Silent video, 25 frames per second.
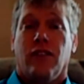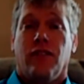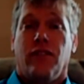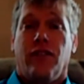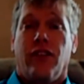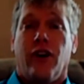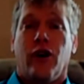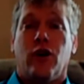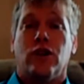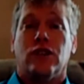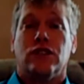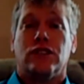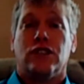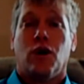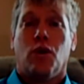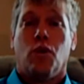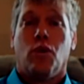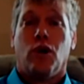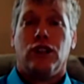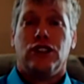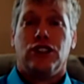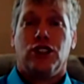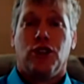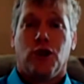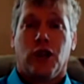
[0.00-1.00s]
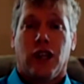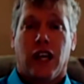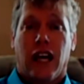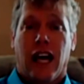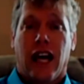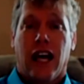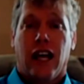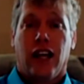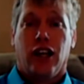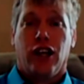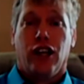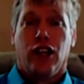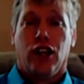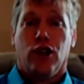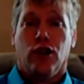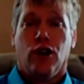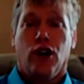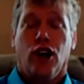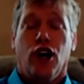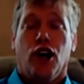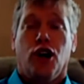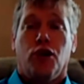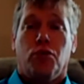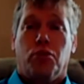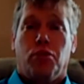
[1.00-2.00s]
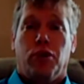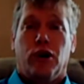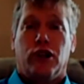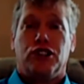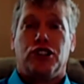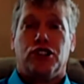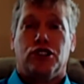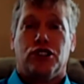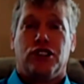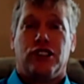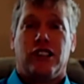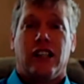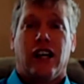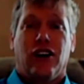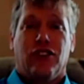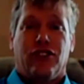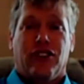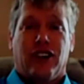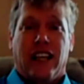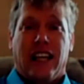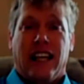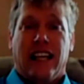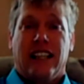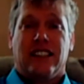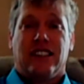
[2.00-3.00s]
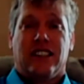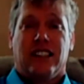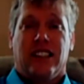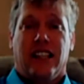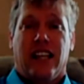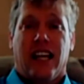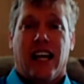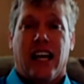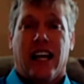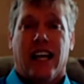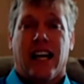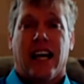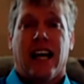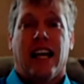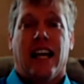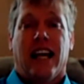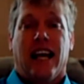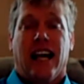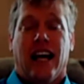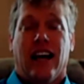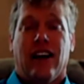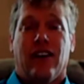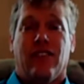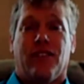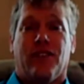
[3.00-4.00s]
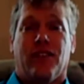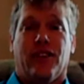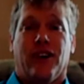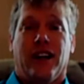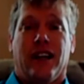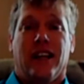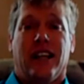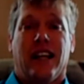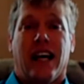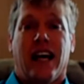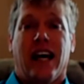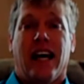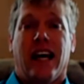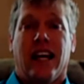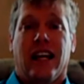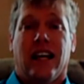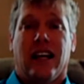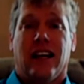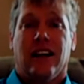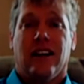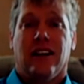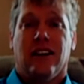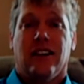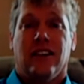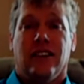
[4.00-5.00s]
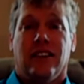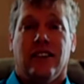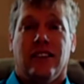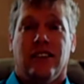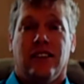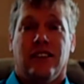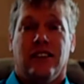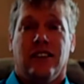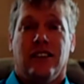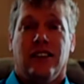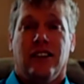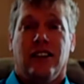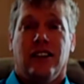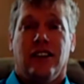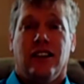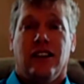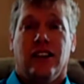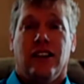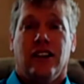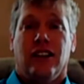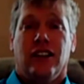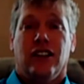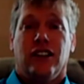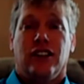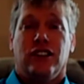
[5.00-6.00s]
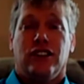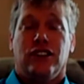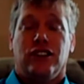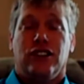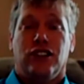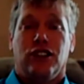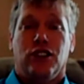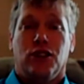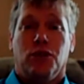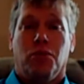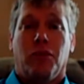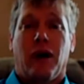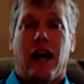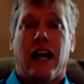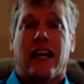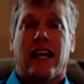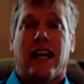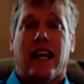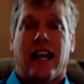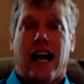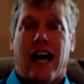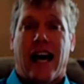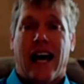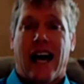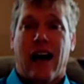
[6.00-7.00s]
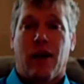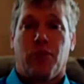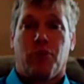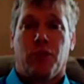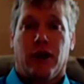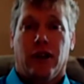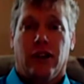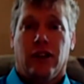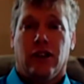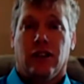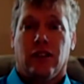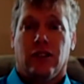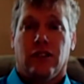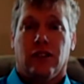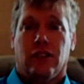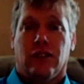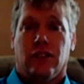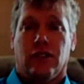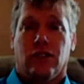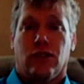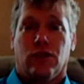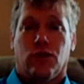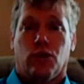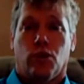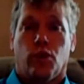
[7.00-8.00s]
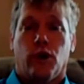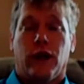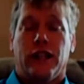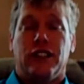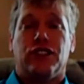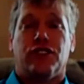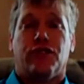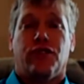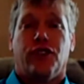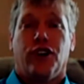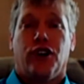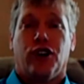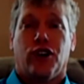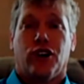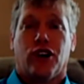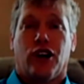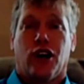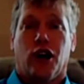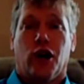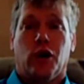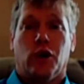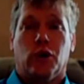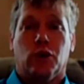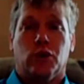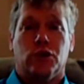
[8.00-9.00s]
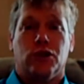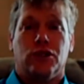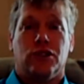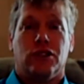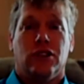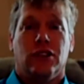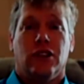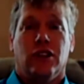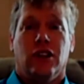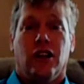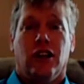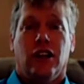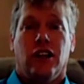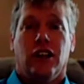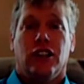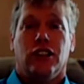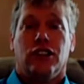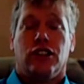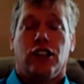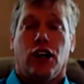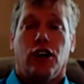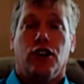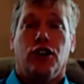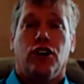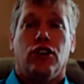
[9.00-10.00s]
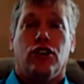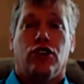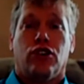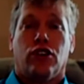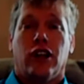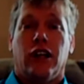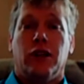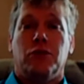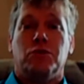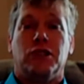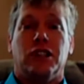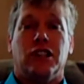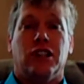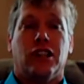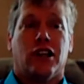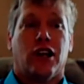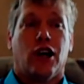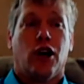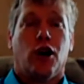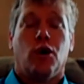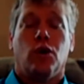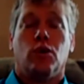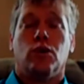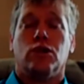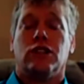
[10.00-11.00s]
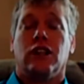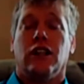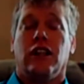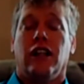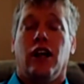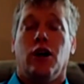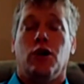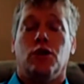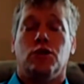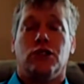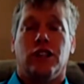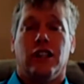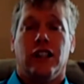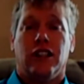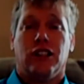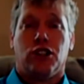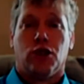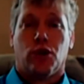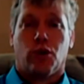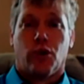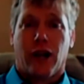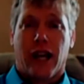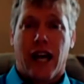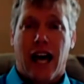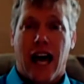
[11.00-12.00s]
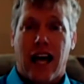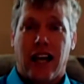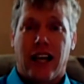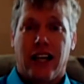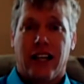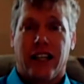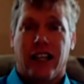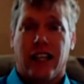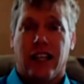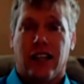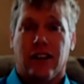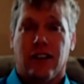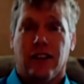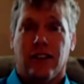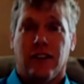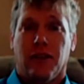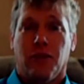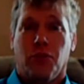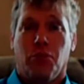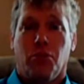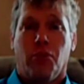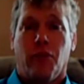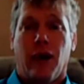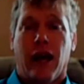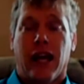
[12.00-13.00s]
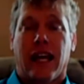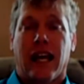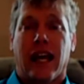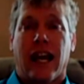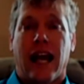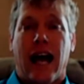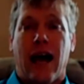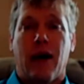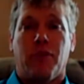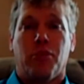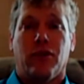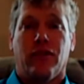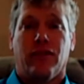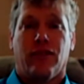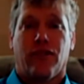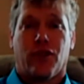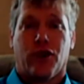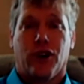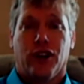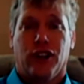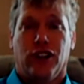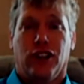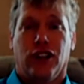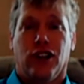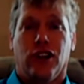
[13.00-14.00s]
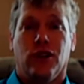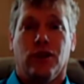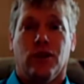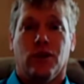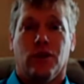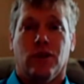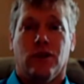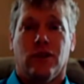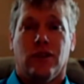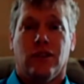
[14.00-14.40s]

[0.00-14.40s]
Focus on what you can do. Push yourself each day and every day to make it happen. Reach for your goals. Turn your dreams into goals and those into reality. Make it happen for you.